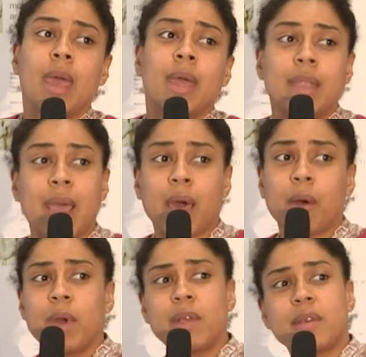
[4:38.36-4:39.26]

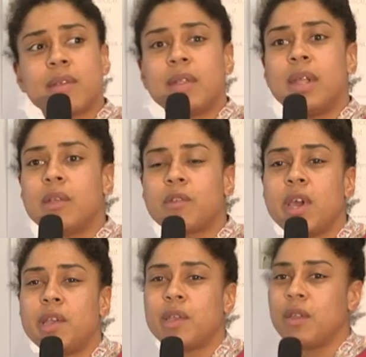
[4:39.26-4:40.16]
Now, is this an
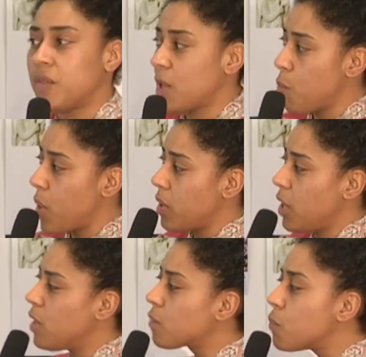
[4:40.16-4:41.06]
illustration of someone
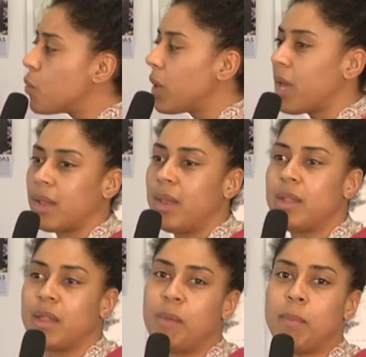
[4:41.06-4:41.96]
who's more likely
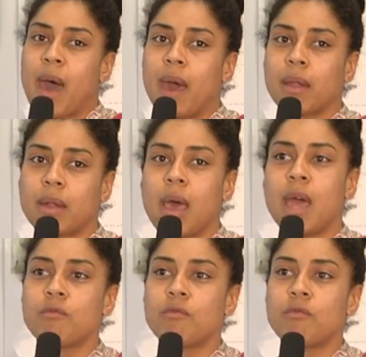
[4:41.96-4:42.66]
to be black and